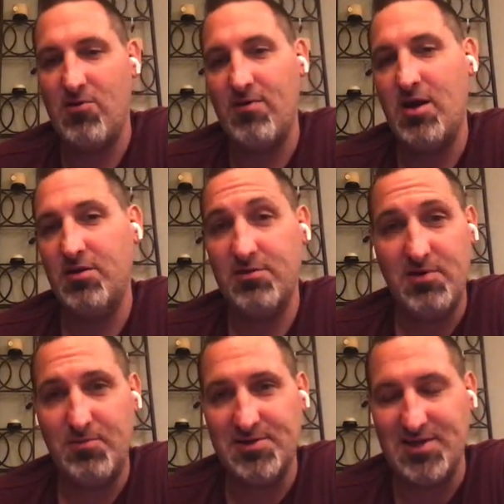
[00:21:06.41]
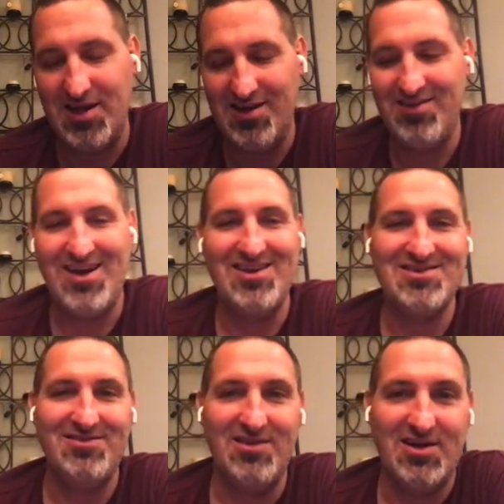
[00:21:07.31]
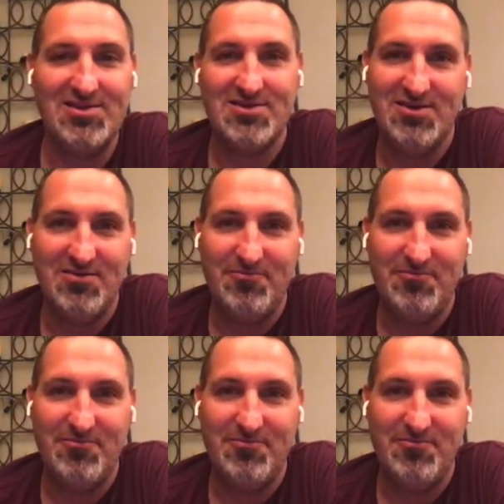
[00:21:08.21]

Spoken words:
around 3%. That is nuts.